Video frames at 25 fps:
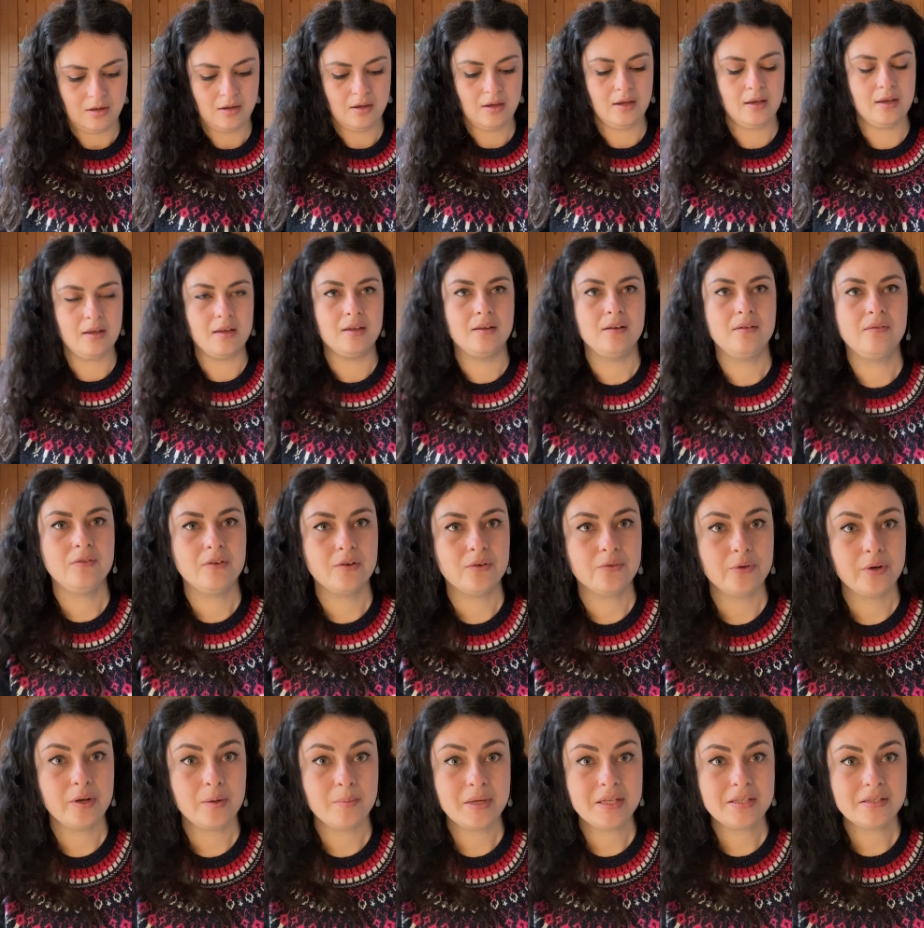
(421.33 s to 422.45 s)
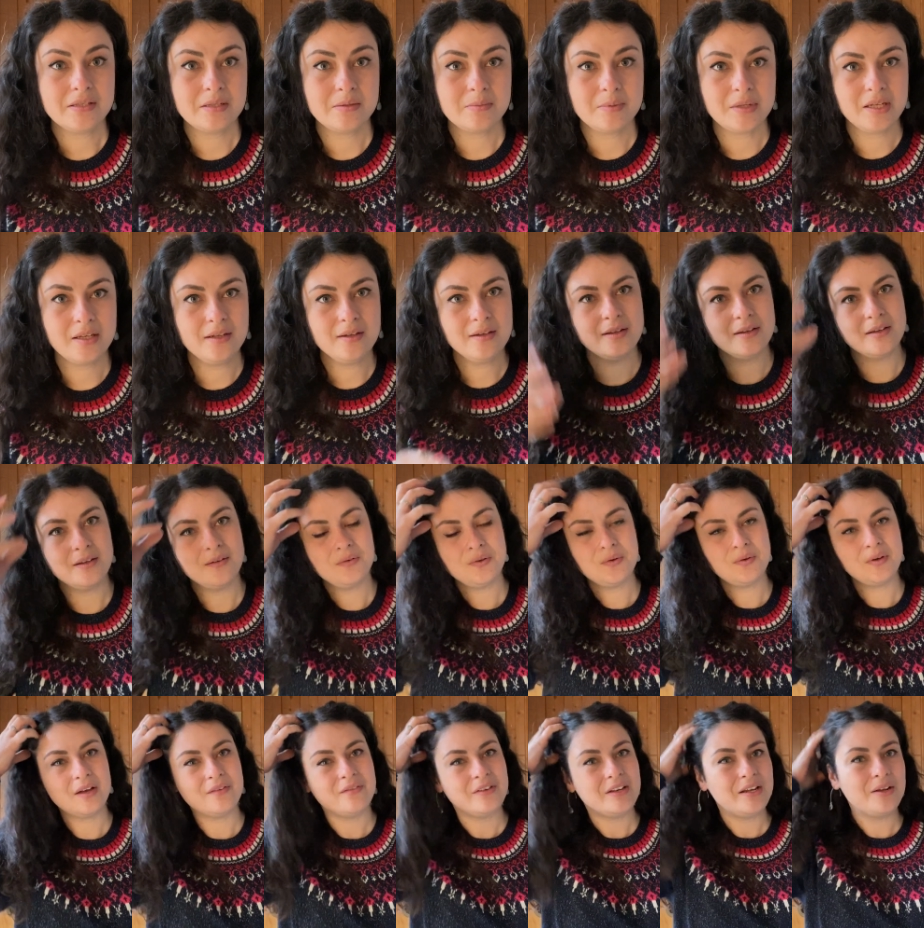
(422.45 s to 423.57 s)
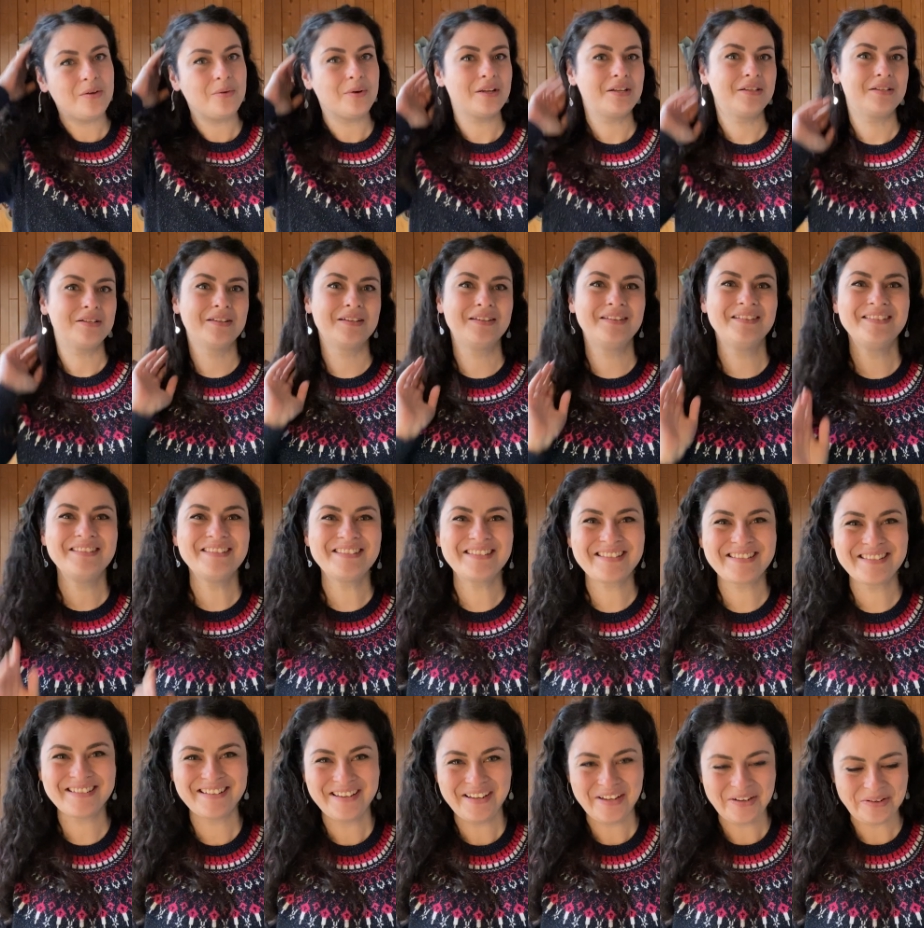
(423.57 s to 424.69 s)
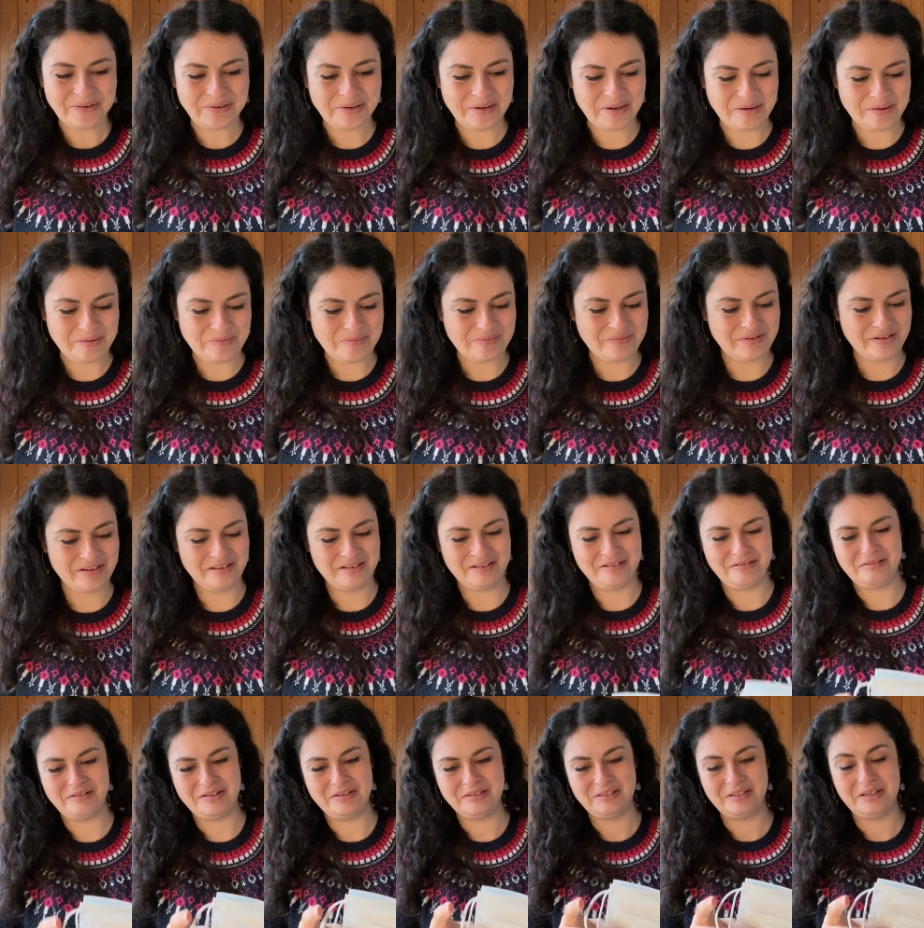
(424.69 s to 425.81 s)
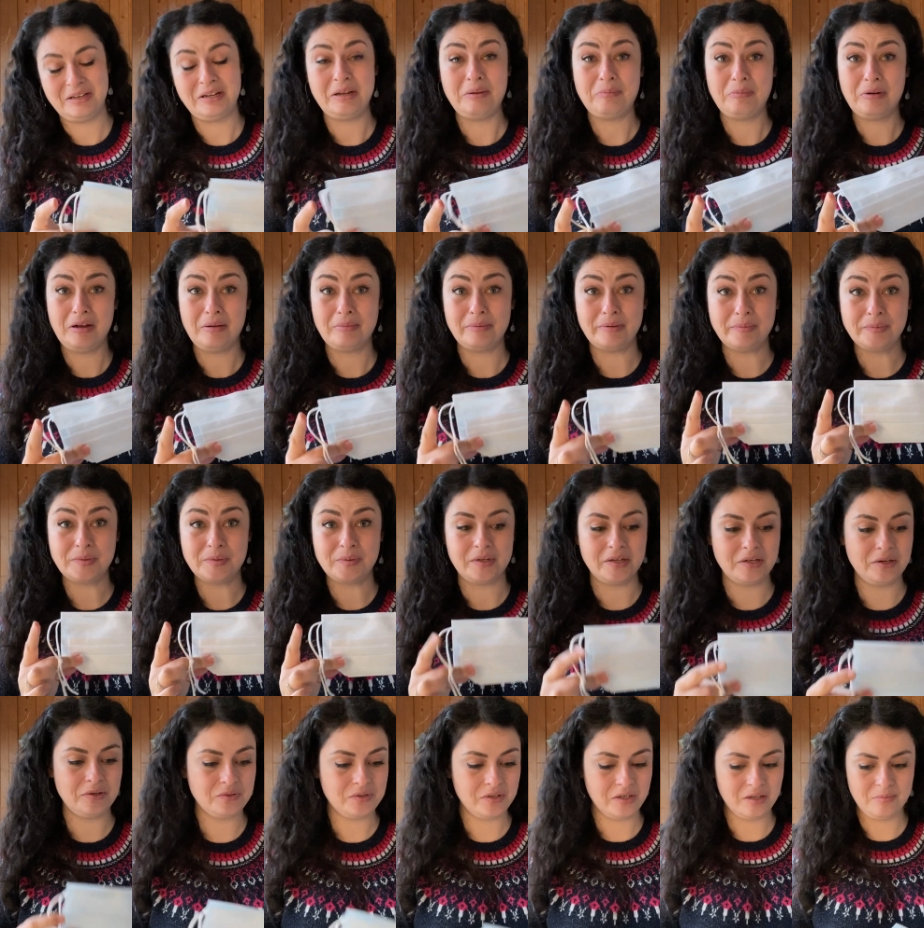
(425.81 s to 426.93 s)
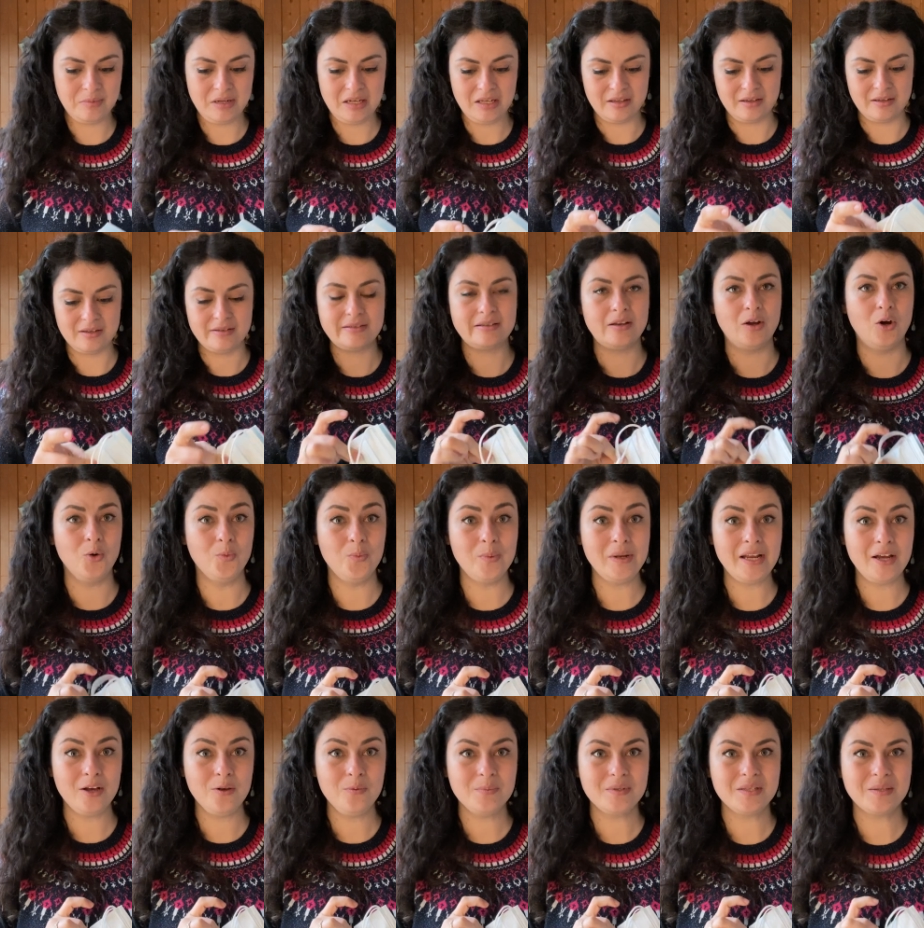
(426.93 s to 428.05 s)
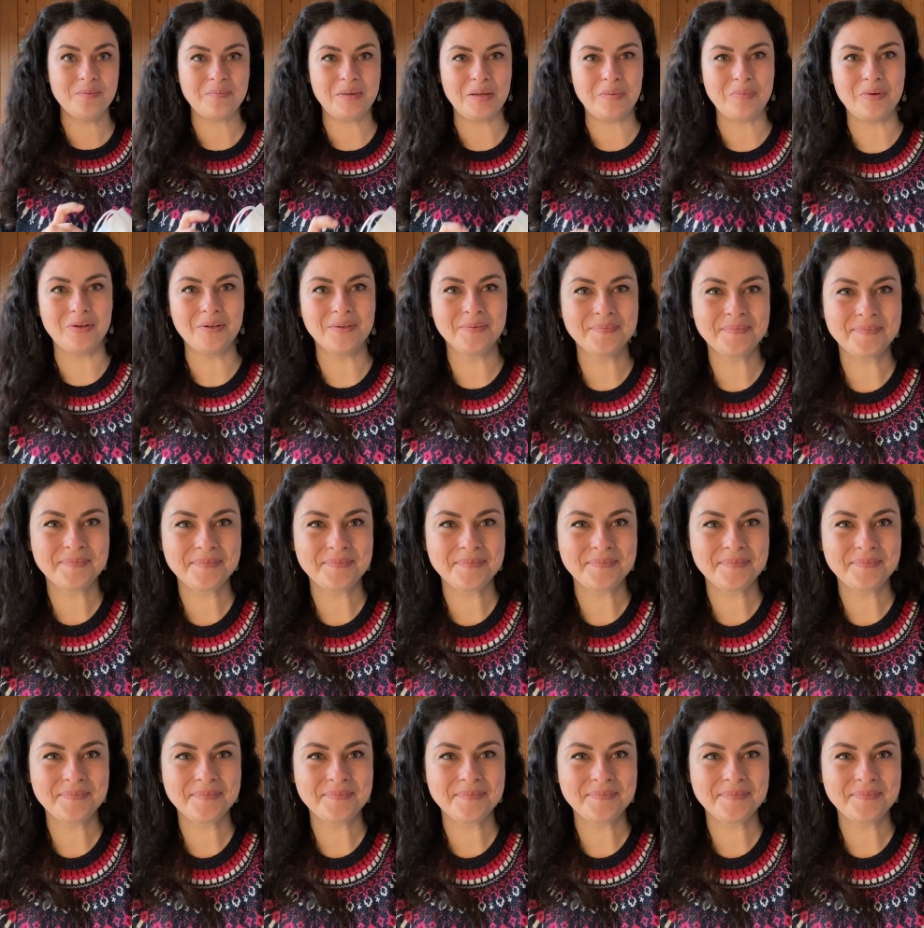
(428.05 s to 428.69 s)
and feel free to message me if you have any questions or come across any problems while you're trying to make this. Hope it helps some people.